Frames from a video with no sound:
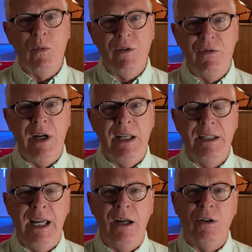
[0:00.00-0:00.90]
we find
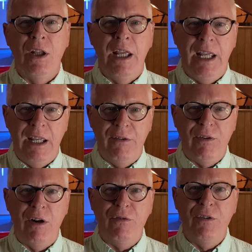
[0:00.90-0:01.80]
out if
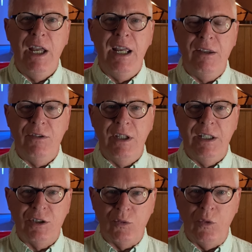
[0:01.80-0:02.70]
our faith
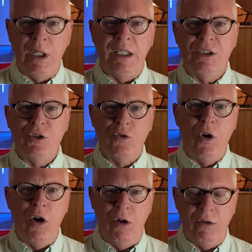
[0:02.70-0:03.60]
is really
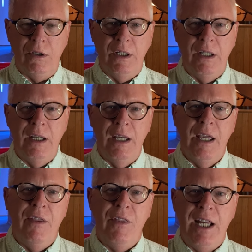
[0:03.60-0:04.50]
strong.
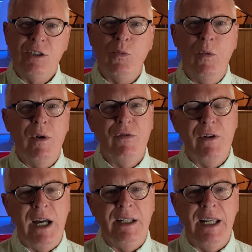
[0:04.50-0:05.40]
That's when we
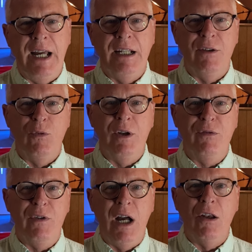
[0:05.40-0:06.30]
find out if we
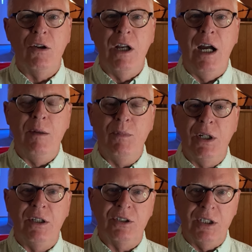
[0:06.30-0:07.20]
follow God
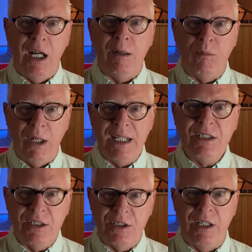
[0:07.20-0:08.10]
because God
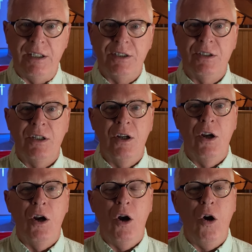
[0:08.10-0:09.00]
blesses us,
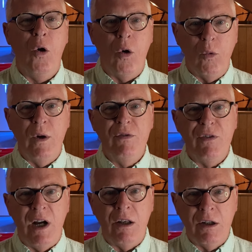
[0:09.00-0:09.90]
or we
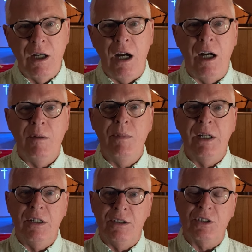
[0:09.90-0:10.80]
follow God
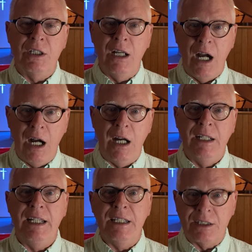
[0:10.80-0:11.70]
because
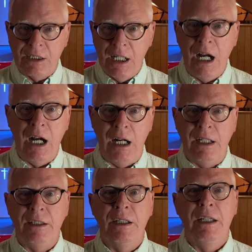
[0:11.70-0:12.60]
God is
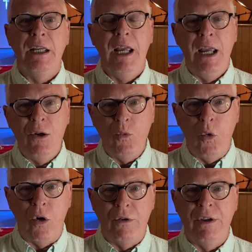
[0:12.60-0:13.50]
God and
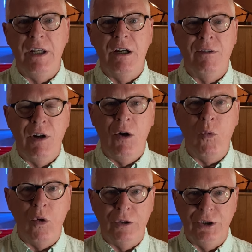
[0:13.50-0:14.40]
worthy of our
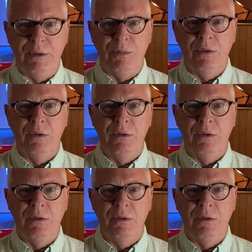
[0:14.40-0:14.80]
worship.